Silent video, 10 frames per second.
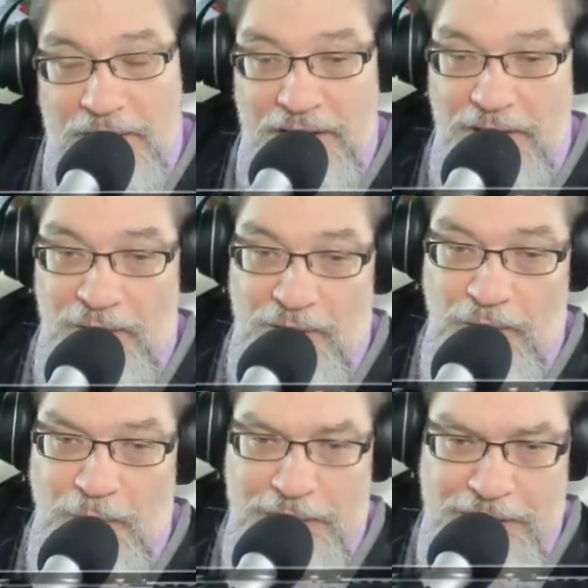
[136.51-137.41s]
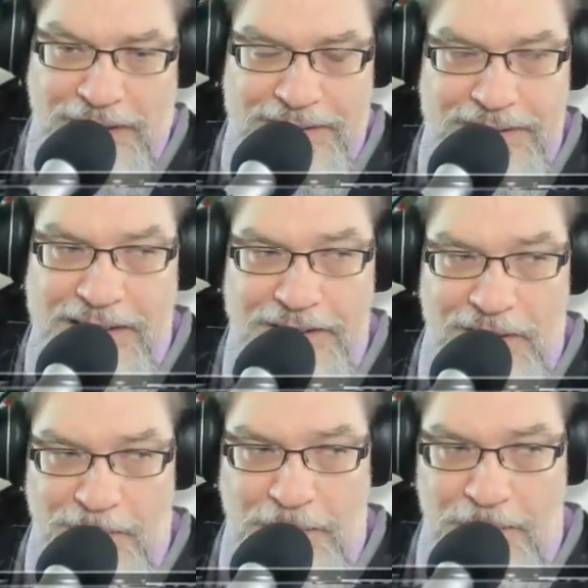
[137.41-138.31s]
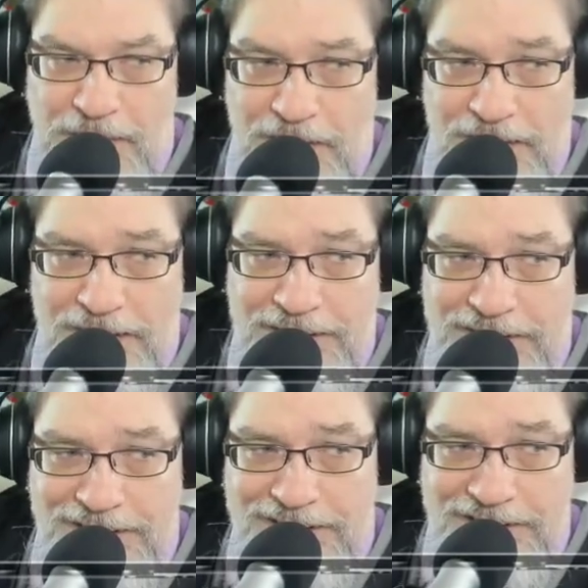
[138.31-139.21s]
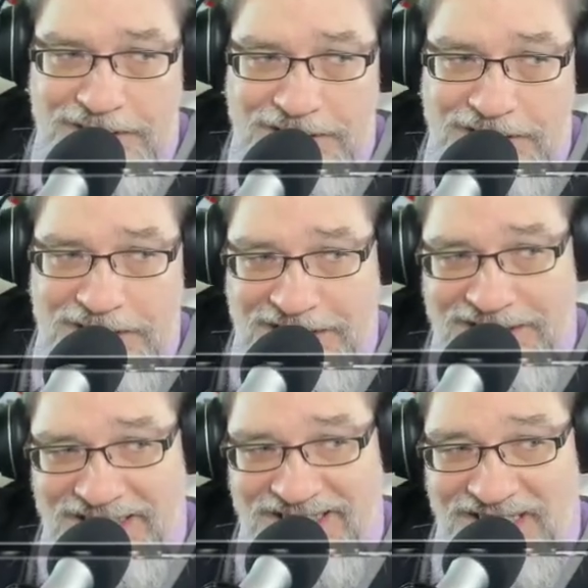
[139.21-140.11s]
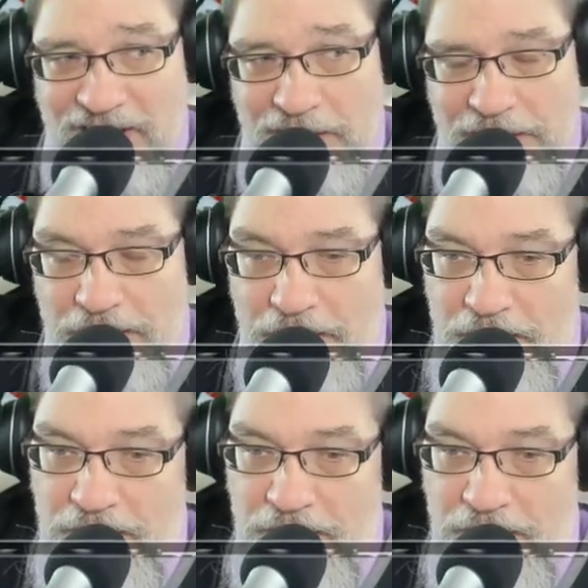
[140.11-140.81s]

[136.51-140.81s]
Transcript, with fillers: you, you want to try and test it on people that are not your citizens because they tend to not like that